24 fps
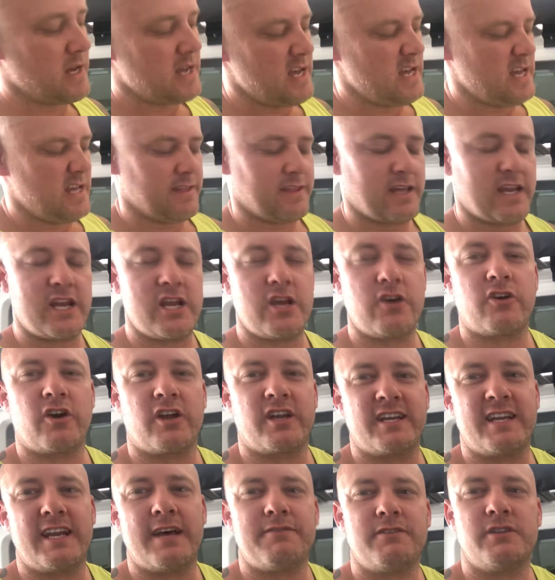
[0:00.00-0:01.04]
Then you've got
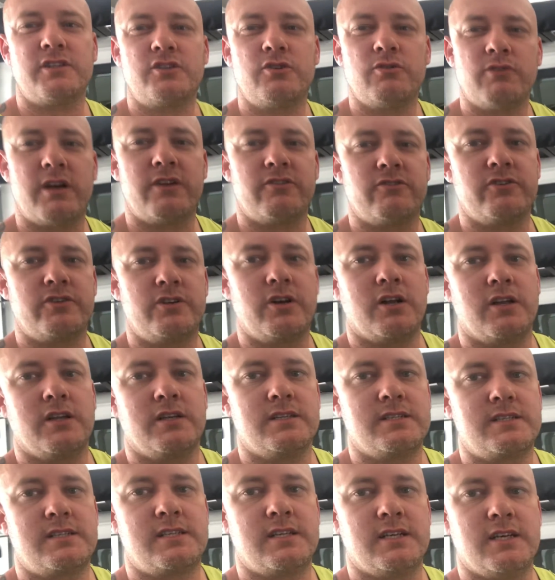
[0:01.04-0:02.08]
another
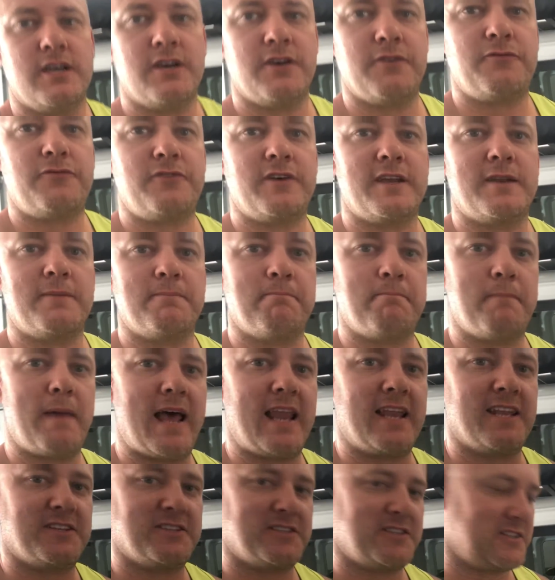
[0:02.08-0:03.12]
$200 to fit and
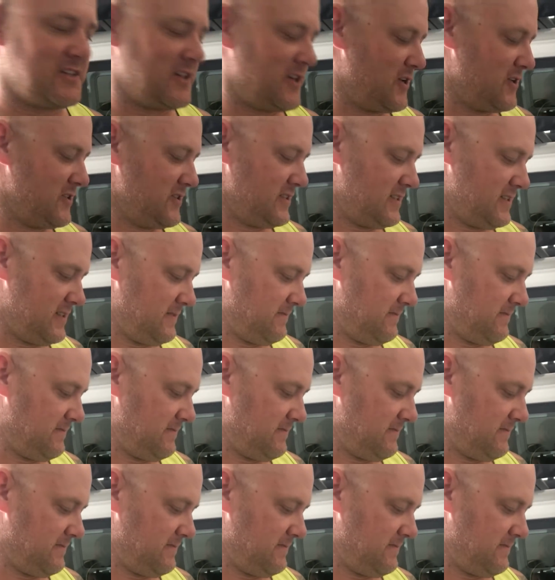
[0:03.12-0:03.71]
balance those.